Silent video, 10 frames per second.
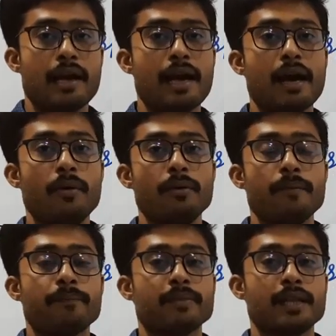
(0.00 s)

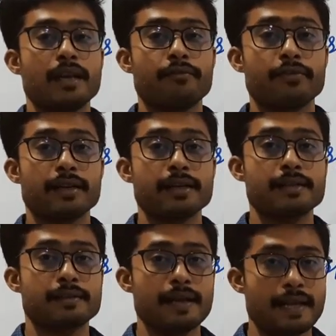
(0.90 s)
have different
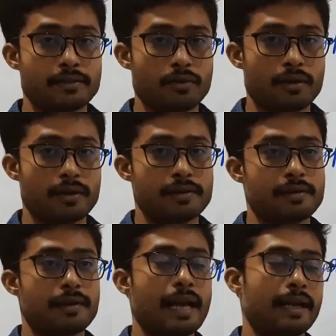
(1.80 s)
sense
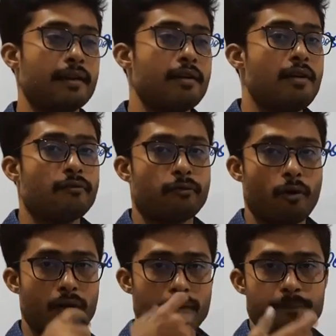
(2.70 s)
organs. Like
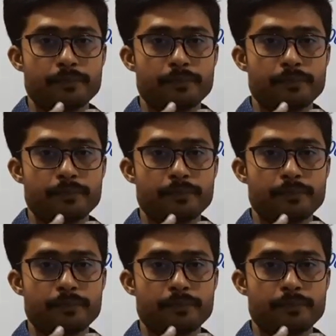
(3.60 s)
for